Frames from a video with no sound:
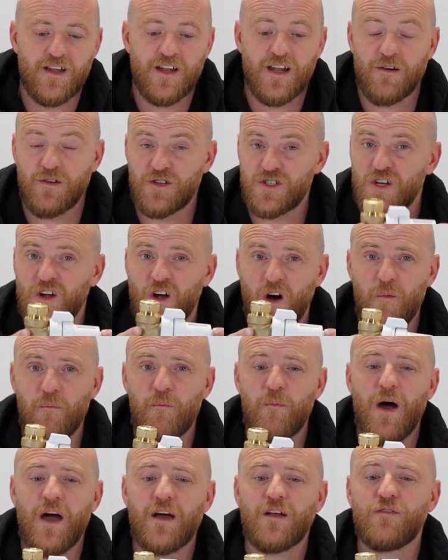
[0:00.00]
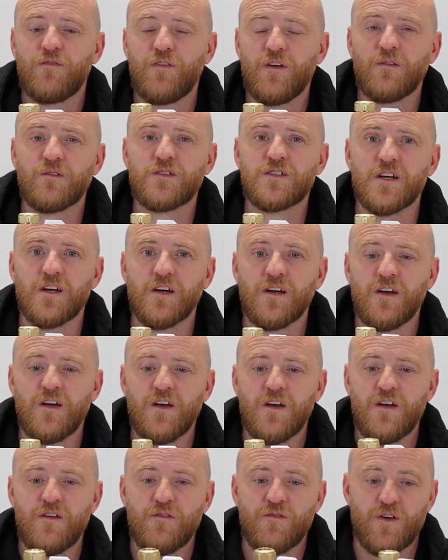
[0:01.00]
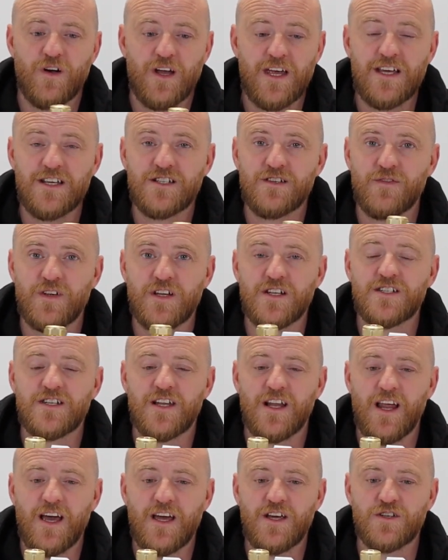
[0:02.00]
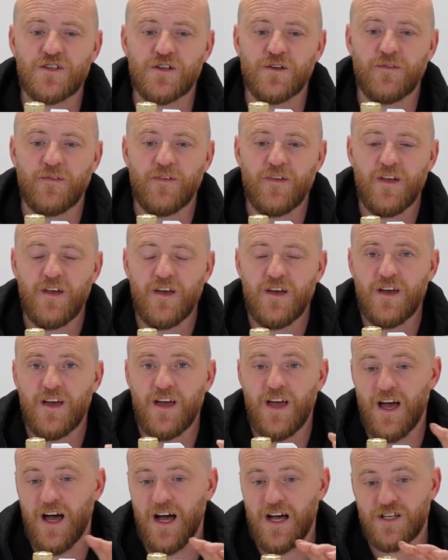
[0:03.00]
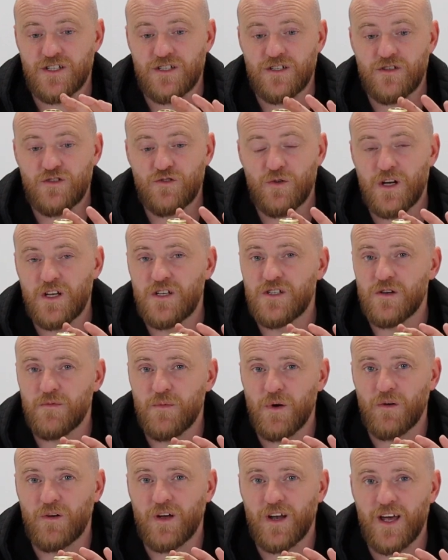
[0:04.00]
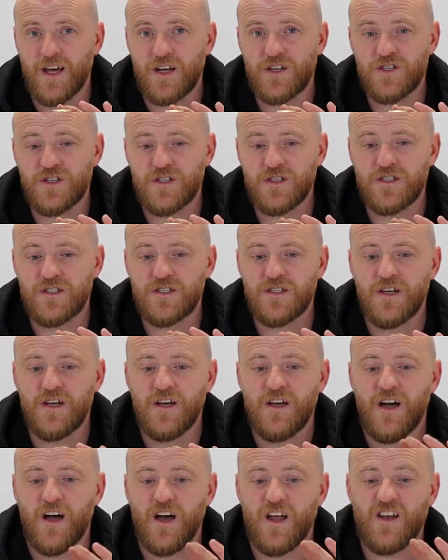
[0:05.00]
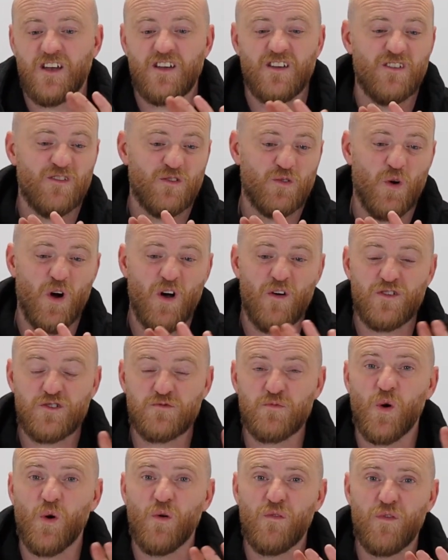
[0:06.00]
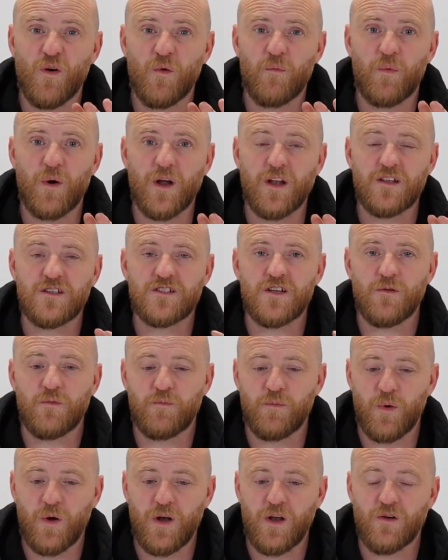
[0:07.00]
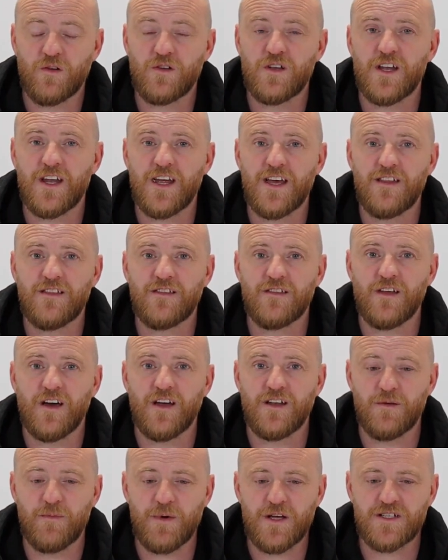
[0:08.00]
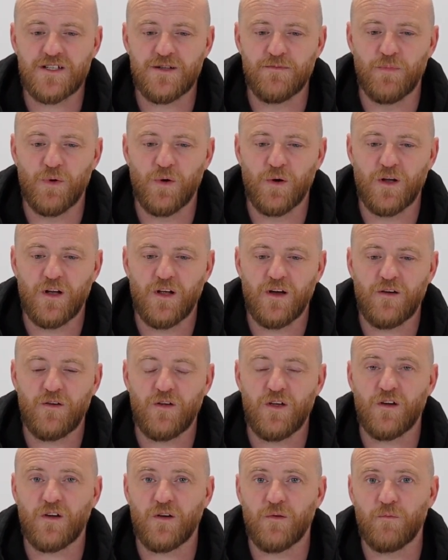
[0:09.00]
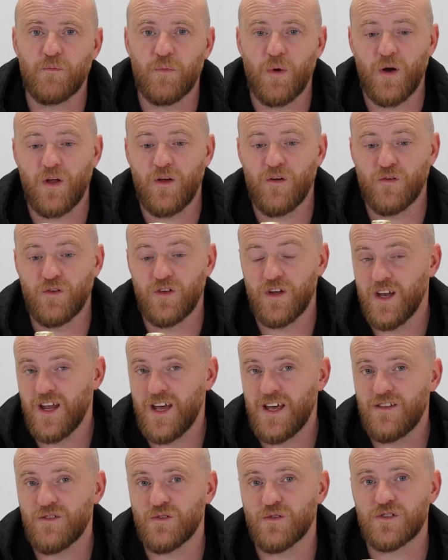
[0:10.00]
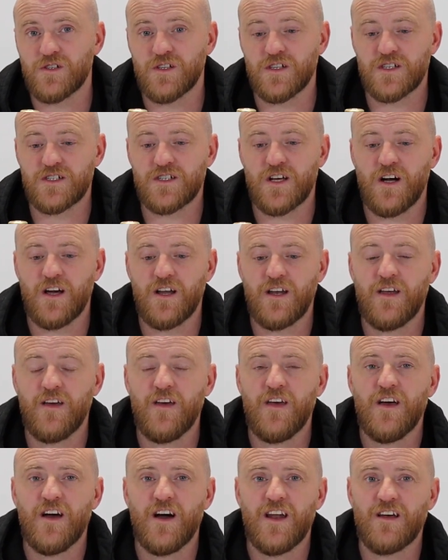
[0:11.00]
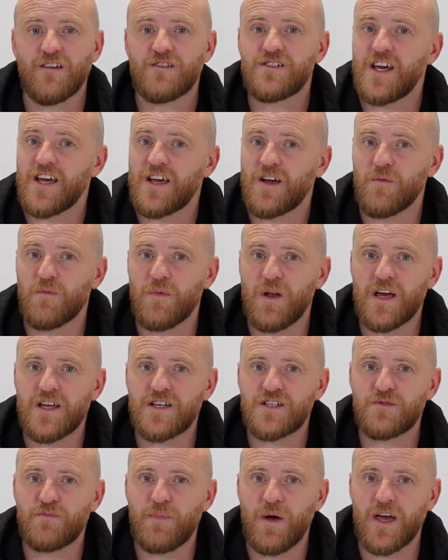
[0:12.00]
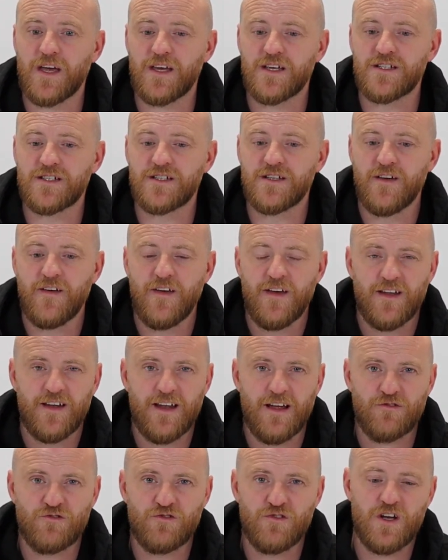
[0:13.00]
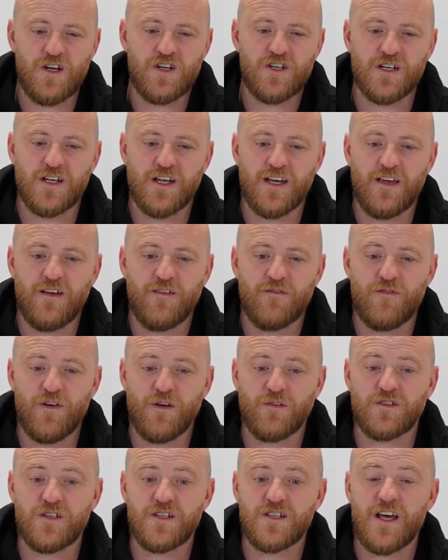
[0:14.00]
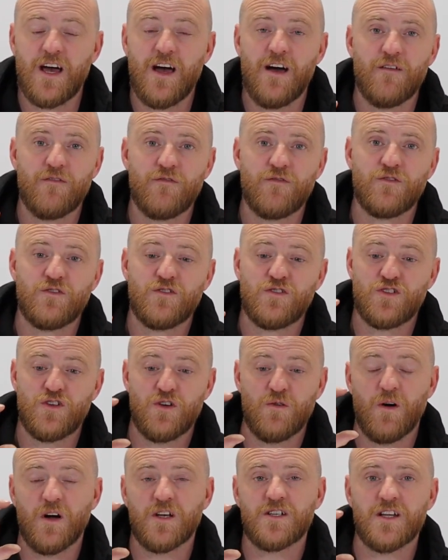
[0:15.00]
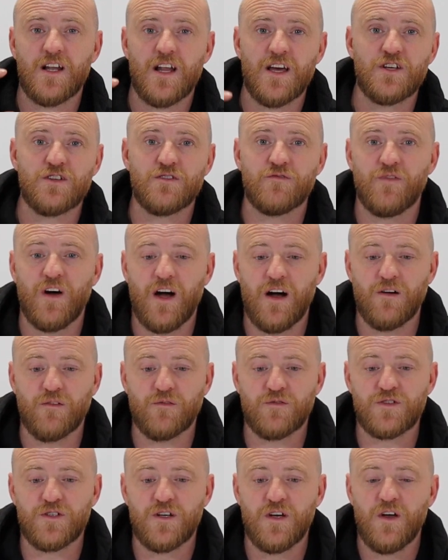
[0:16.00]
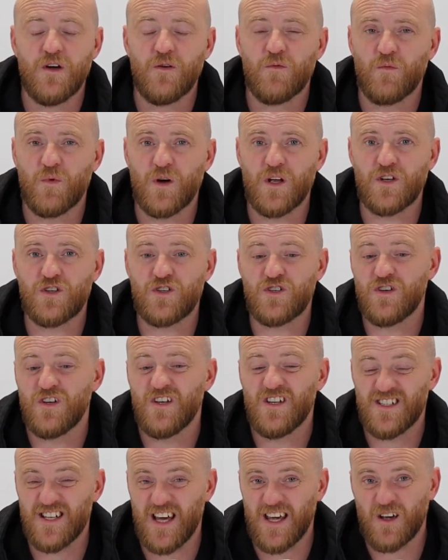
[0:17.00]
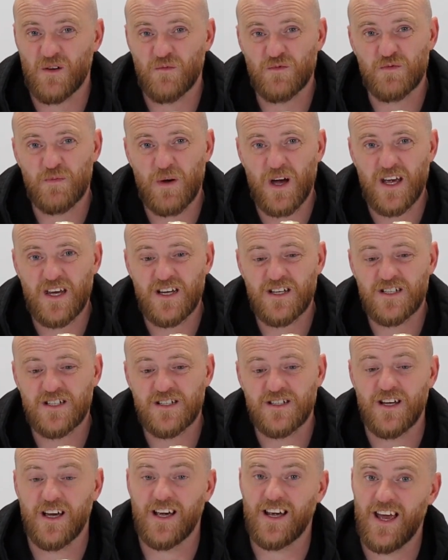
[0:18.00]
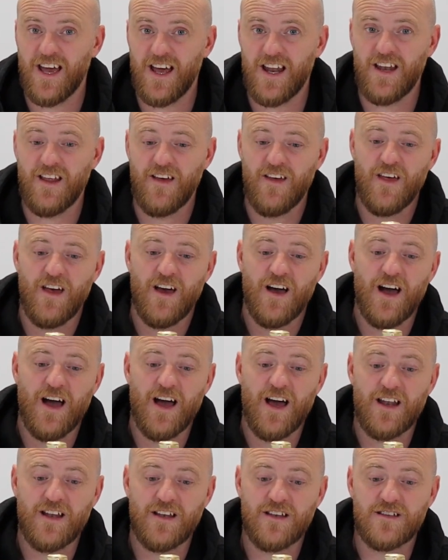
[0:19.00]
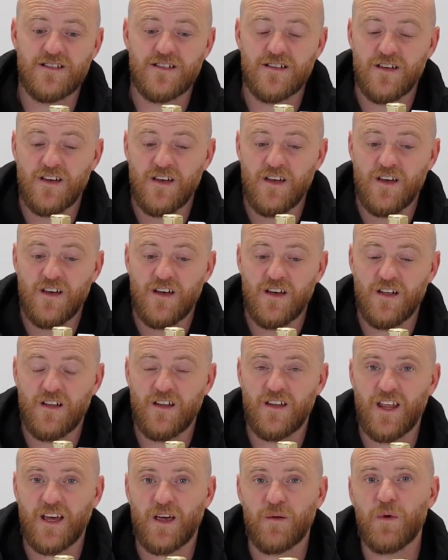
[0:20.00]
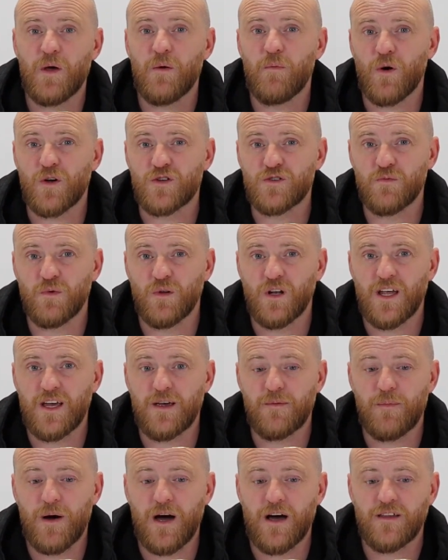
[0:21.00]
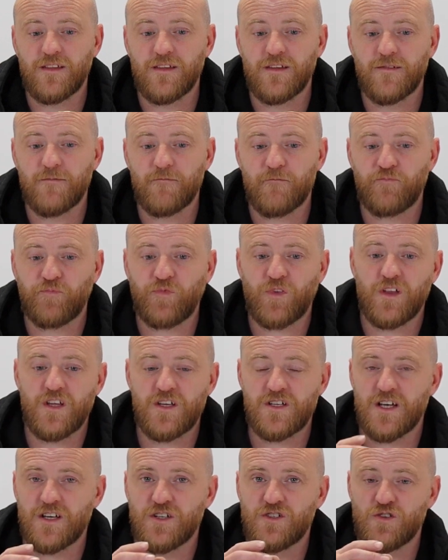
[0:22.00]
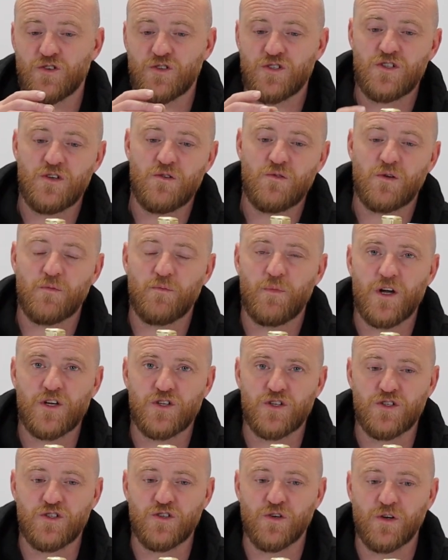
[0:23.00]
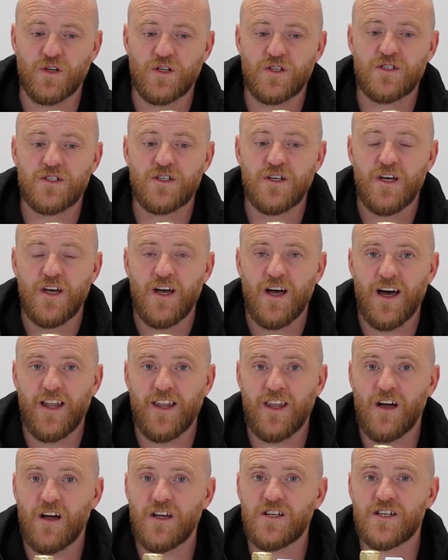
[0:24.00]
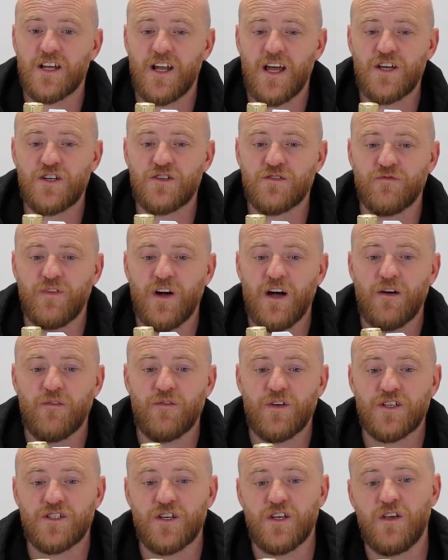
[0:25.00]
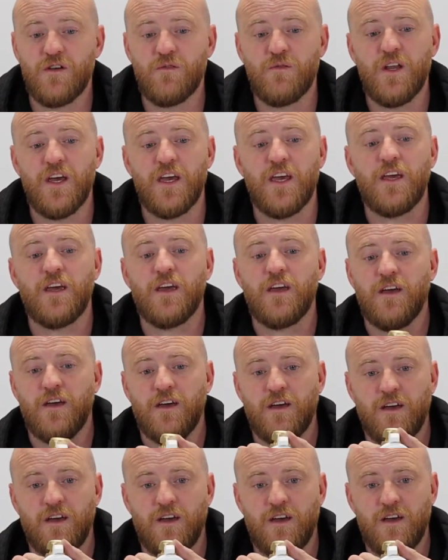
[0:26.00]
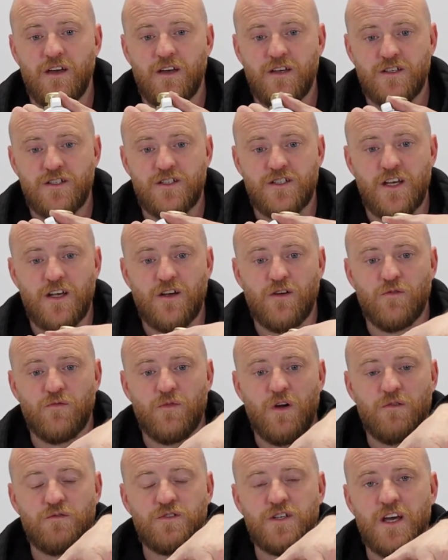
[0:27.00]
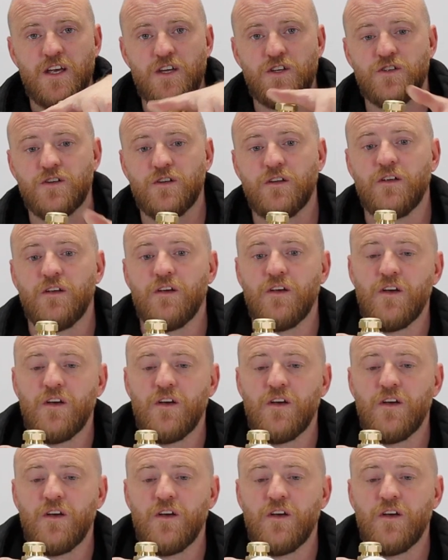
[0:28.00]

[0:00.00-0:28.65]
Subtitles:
Now it's a compact filter for ease of installation. It has 22mm connections and quite a small footprint, so putting it underneath a domestic boiler, you can put it underneath or to the side and it'll take up less space. Now traditionally filters have two isolation valves which take up space again, and there can be a possible leak path. This has just two compression joints and the isolation valve is a unique single rotation.